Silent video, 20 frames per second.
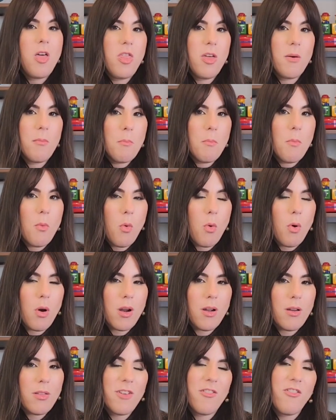The
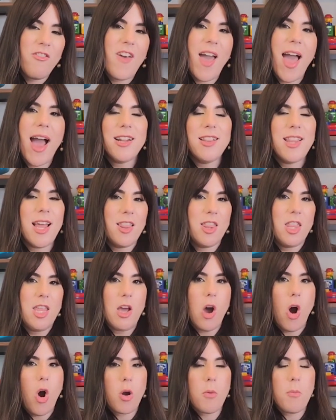more the fact that
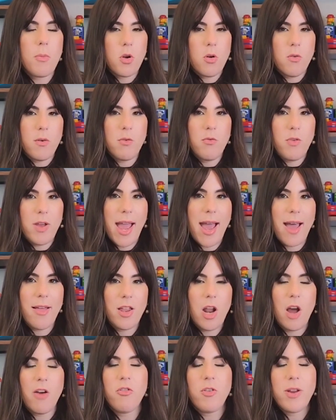the arbiter in
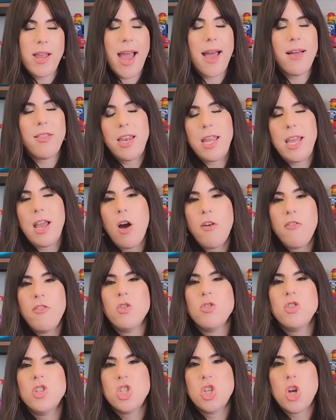reality of
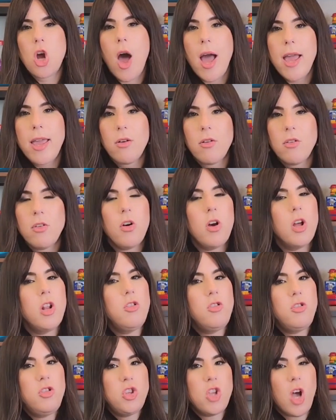your
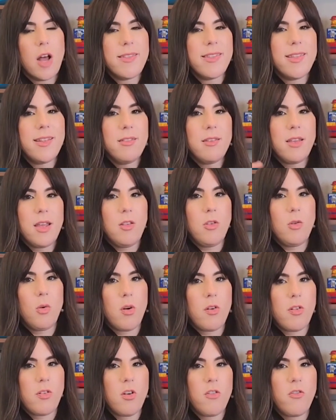childhood doesn't
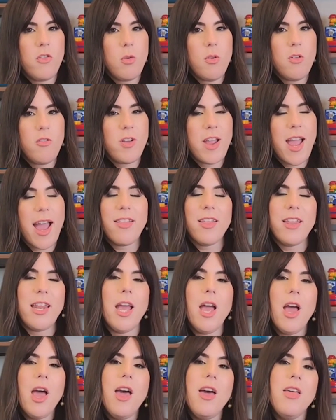endorse your view of
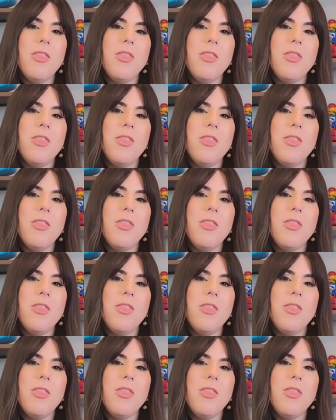reality,